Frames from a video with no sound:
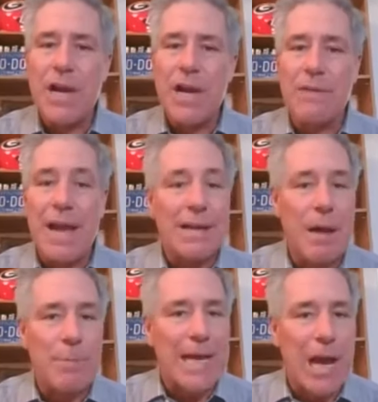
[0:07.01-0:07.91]
of
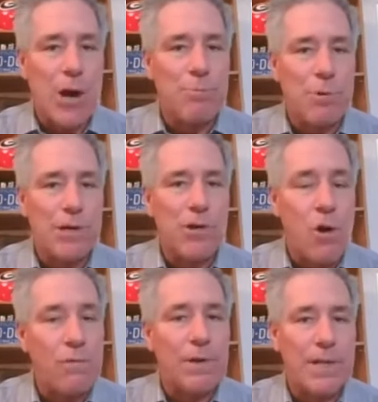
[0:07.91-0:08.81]
economic output
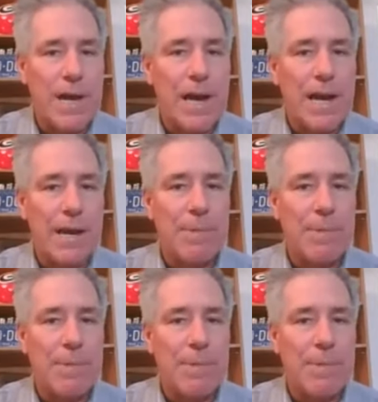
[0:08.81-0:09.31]
over time,